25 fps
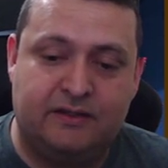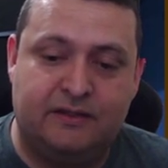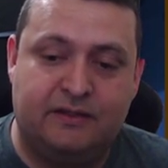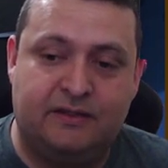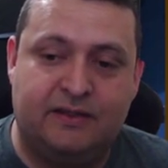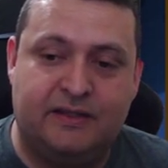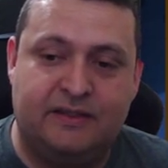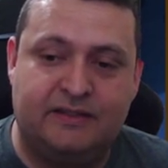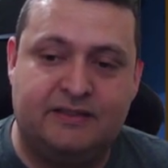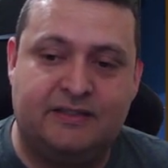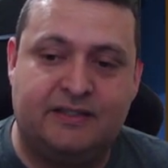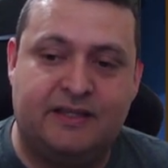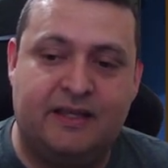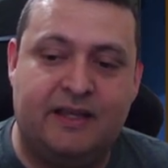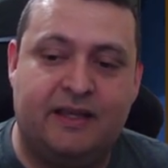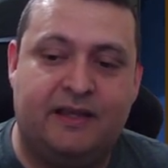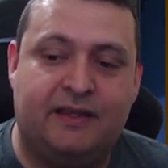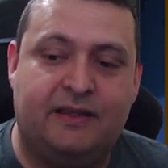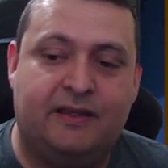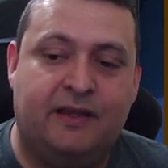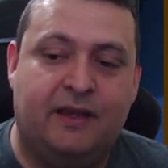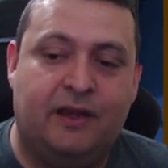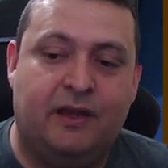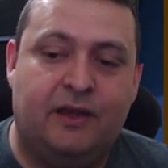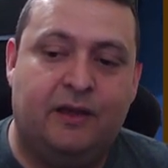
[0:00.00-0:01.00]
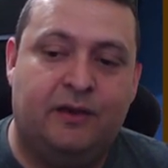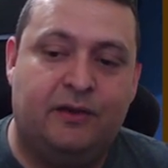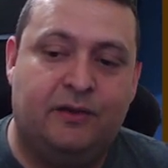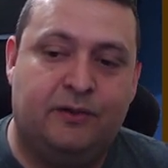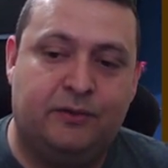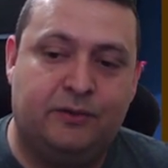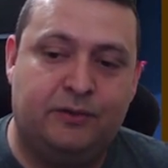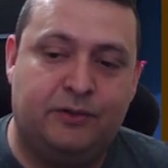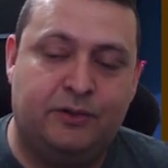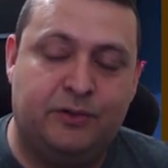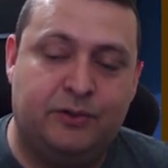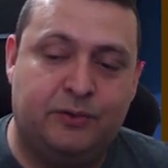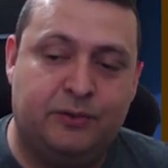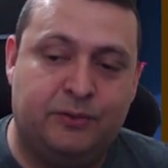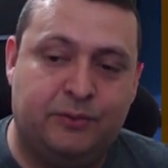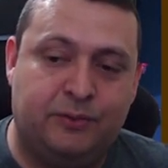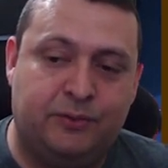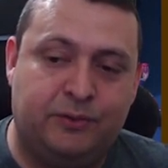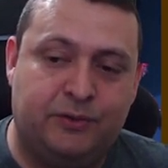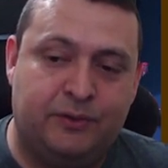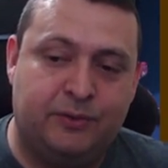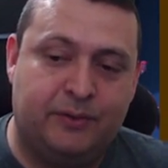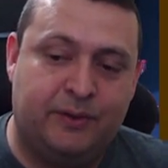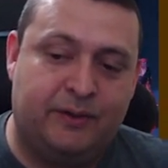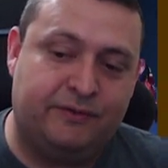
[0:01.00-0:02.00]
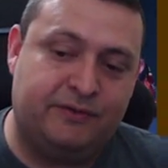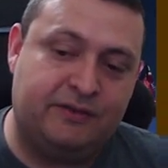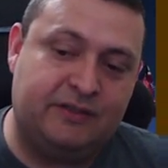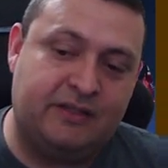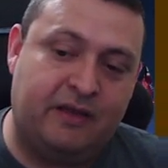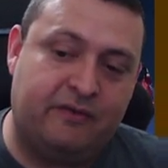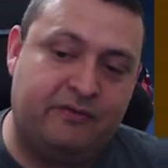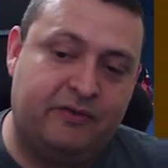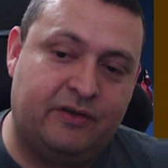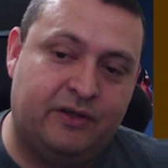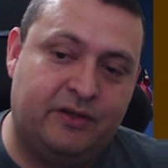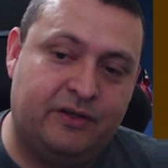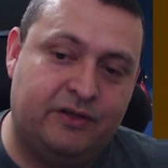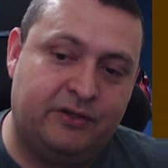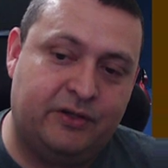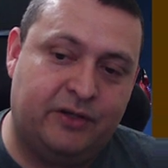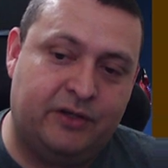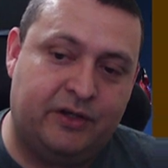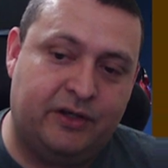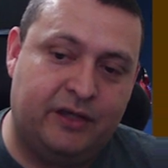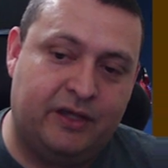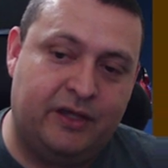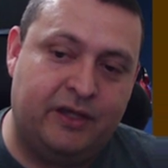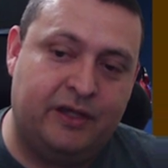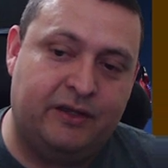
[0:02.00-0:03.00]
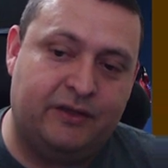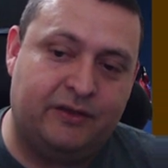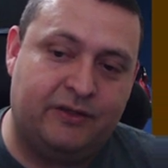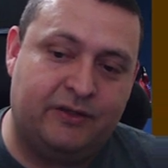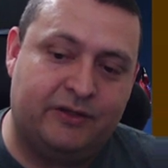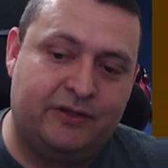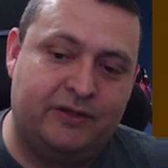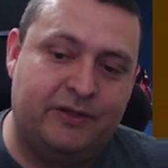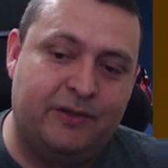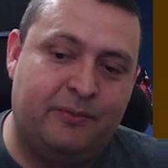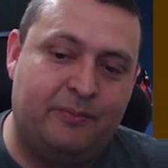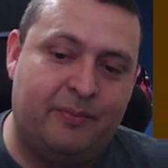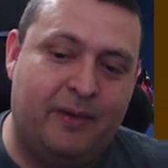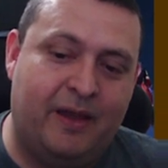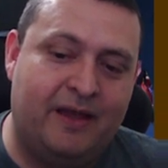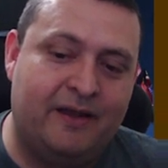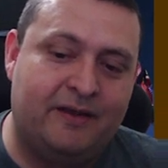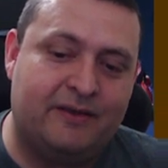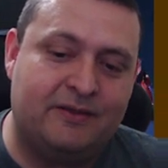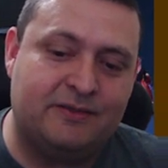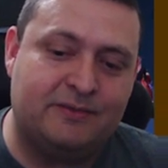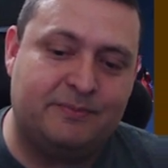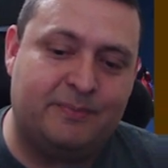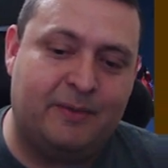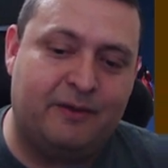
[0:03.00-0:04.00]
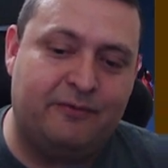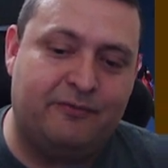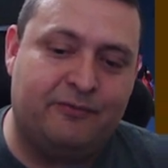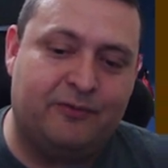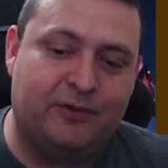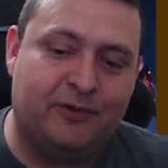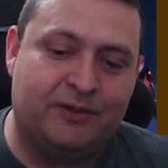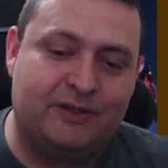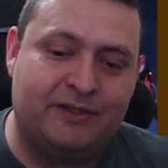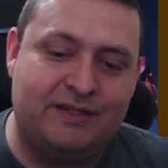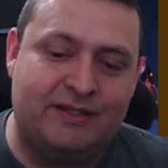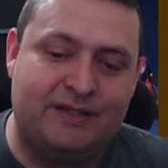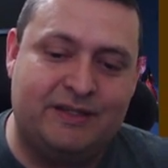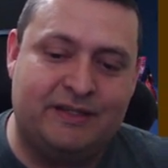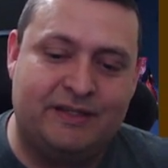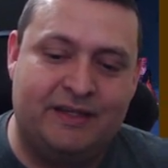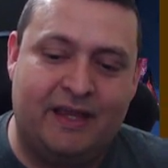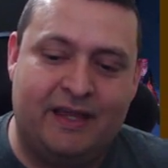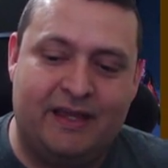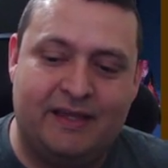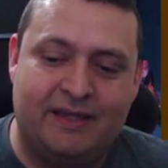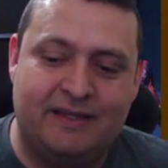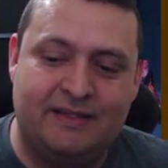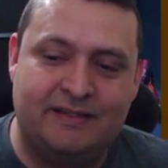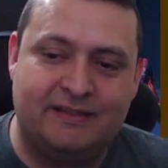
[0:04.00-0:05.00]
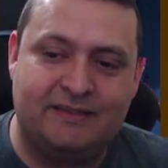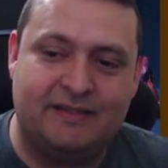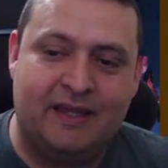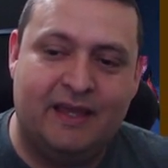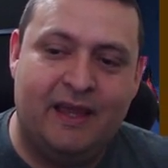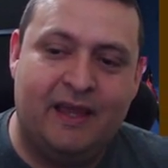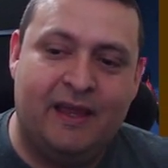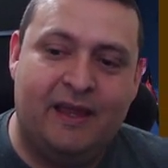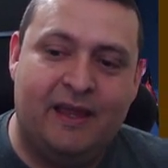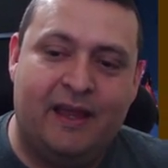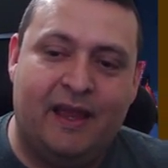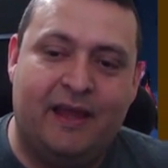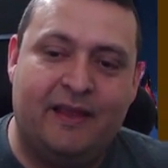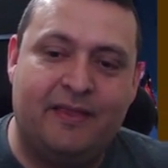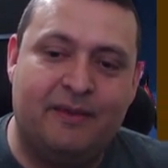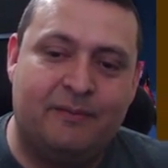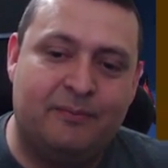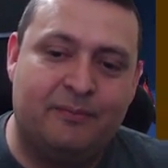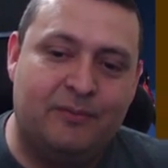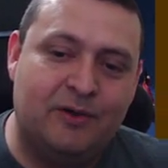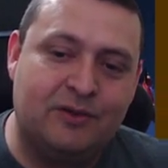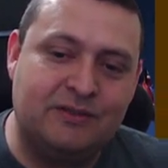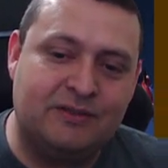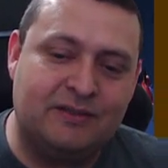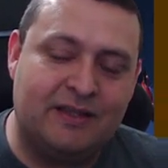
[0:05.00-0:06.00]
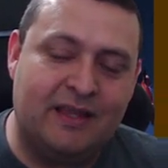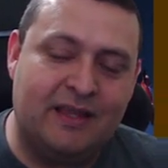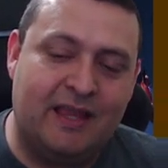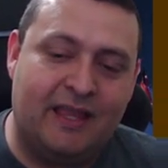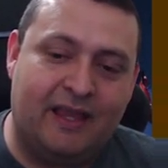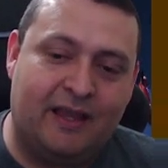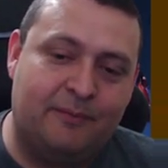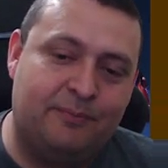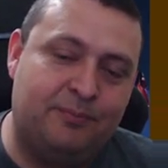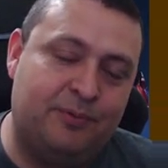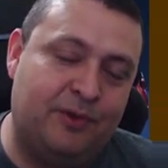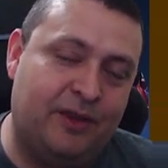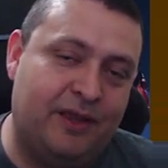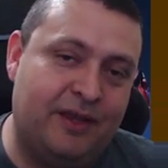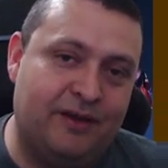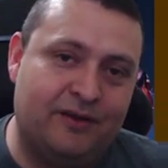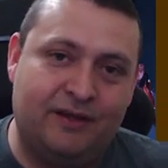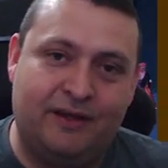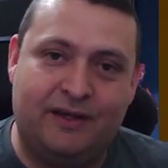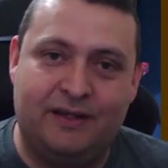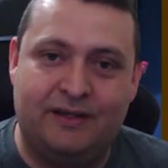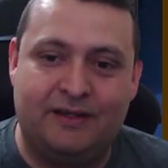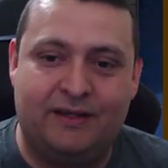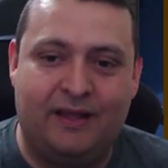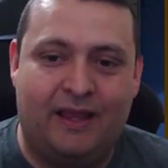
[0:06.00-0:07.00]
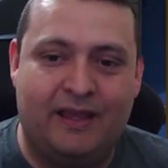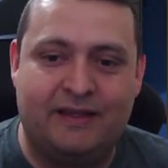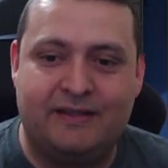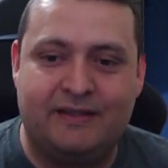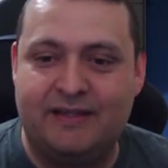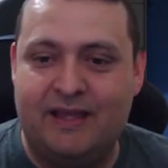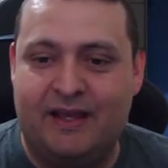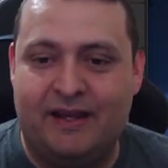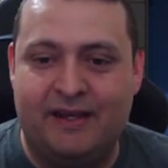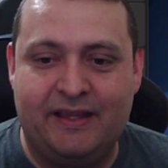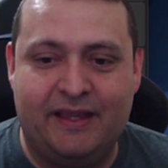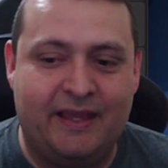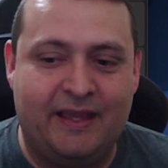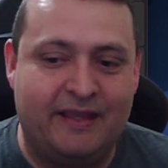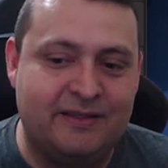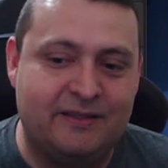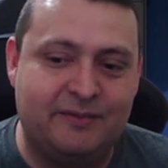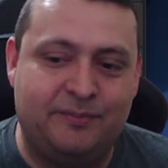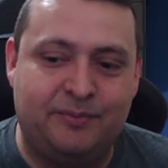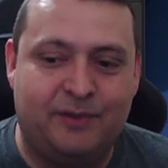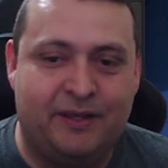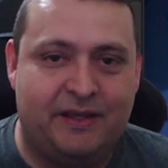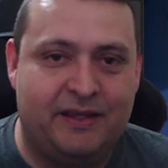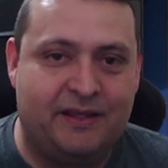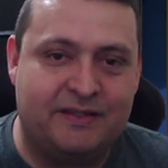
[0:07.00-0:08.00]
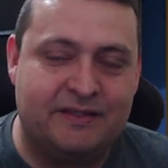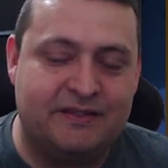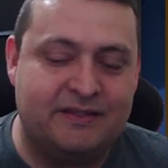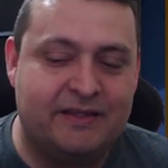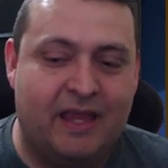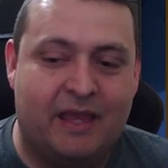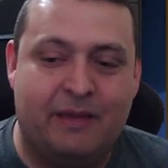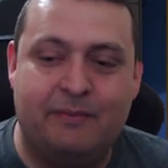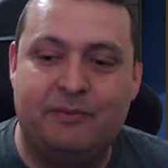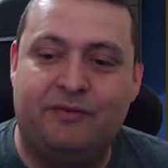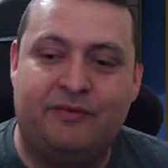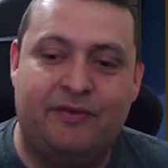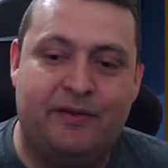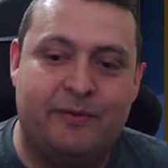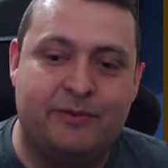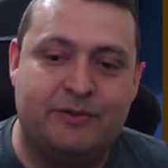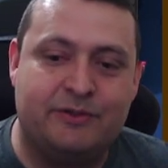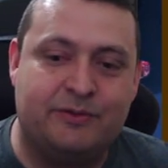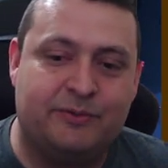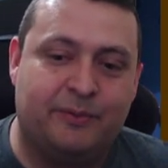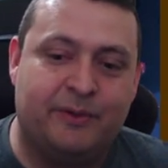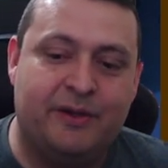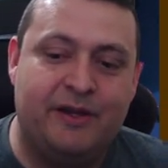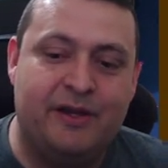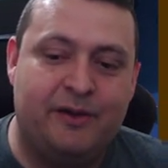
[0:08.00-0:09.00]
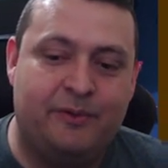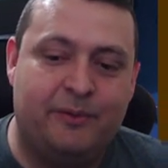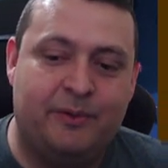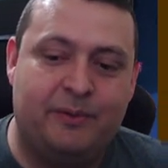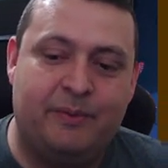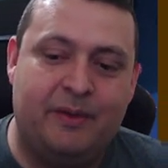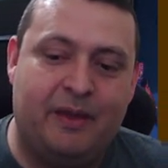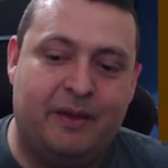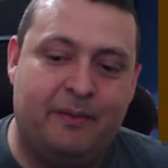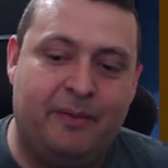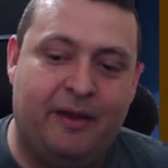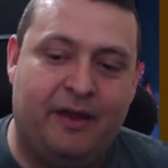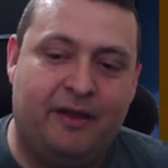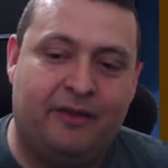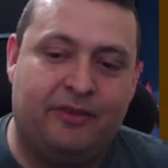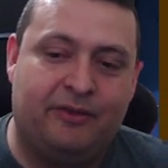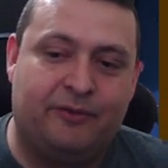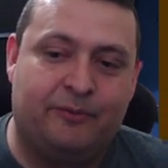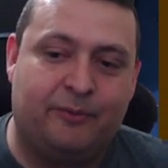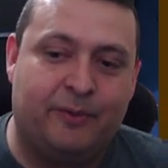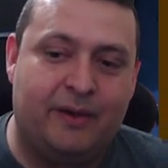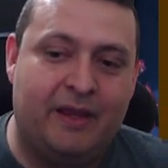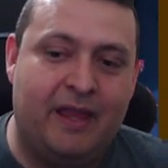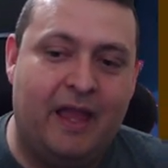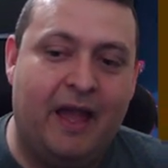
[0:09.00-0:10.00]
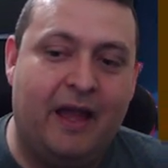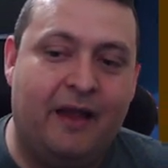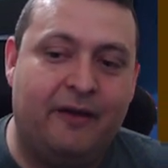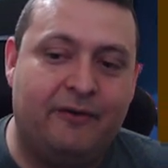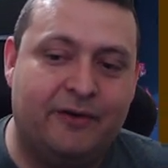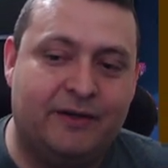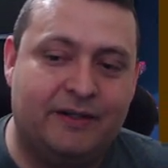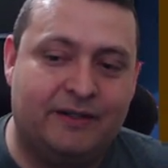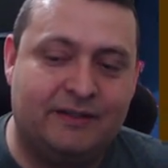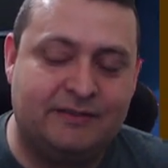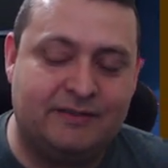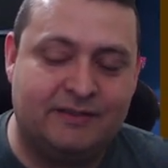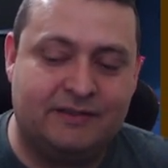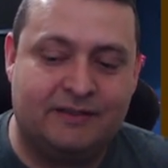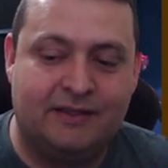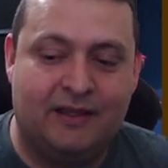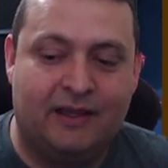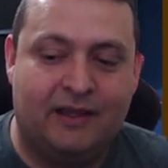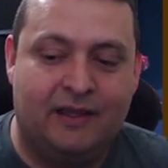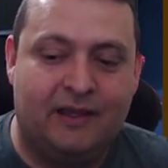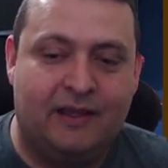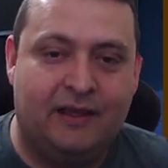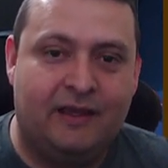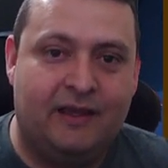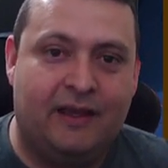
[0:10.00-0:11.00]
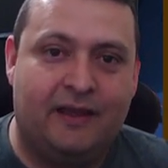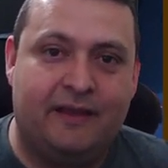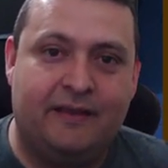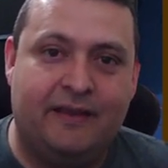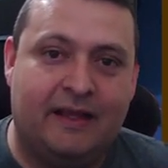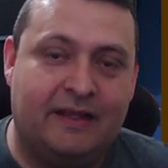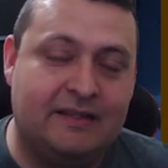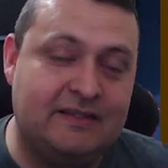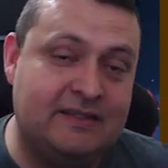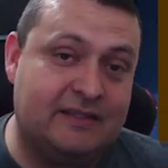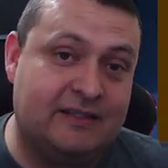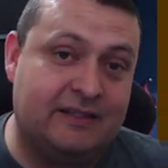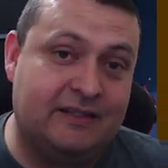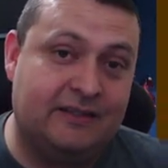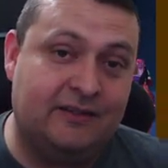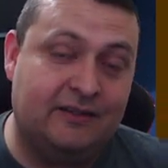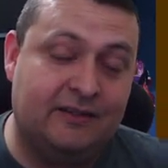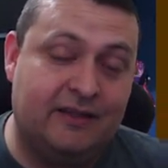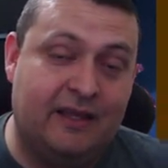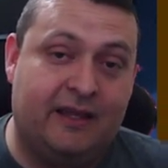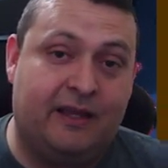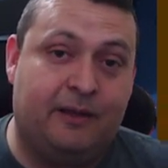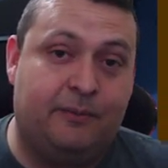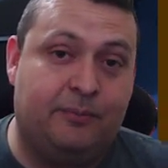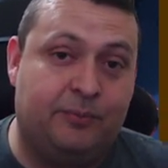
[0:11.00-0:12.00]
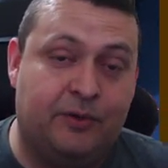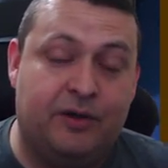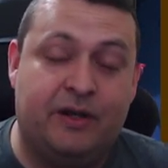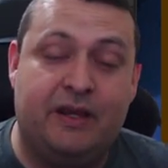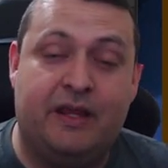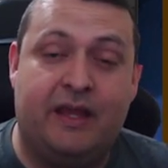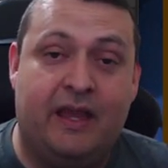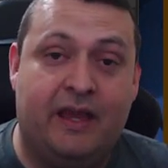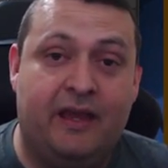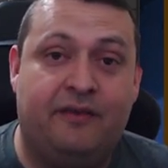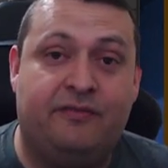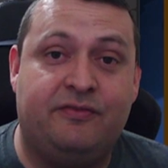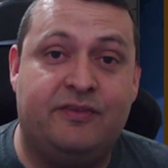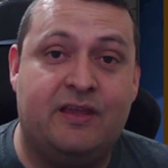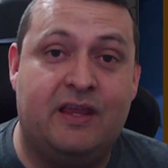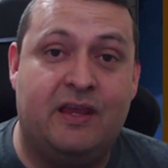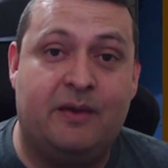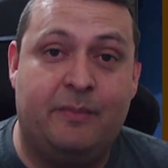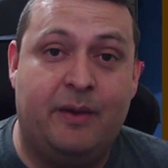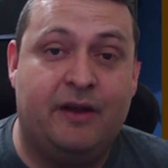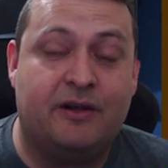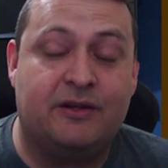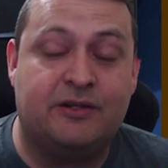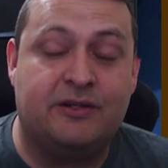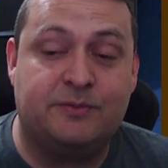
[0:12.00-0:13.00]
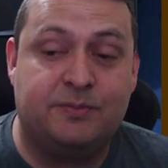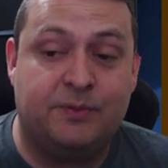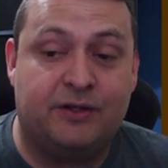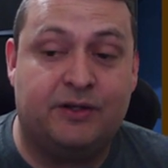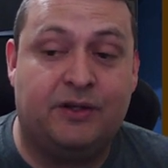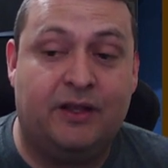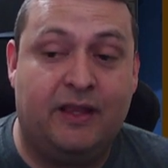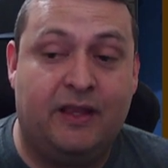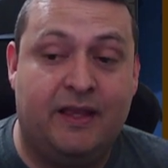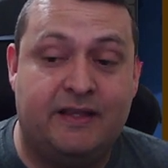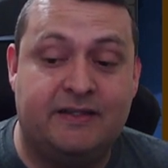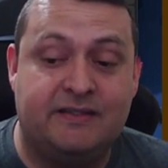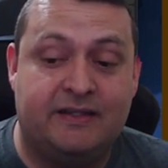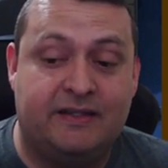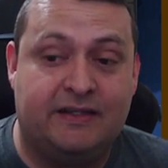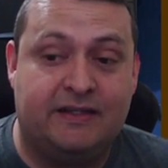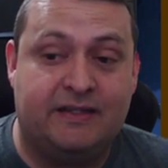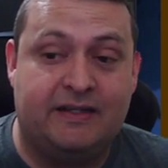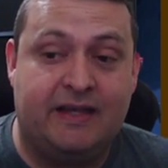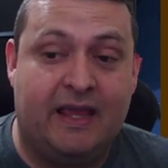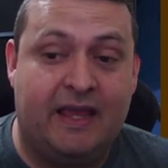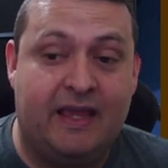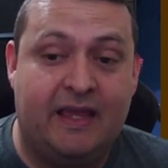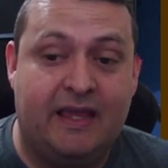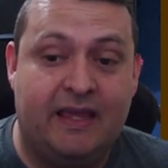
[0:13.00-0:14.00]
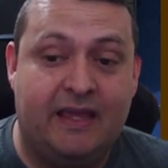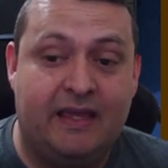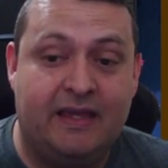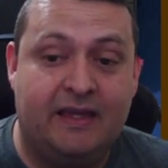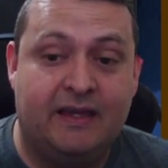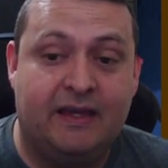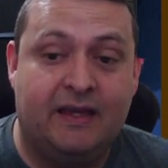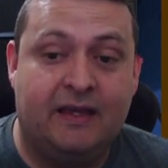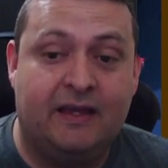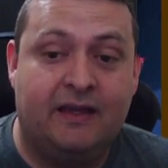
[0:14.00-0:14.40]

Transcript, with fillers: Let's say you you have 730 battles by 14 days and the most like a player can like dedicate to playing this game if he was real would be about three hours and that's still like a pretty hefty amount of Splinterlands in a day.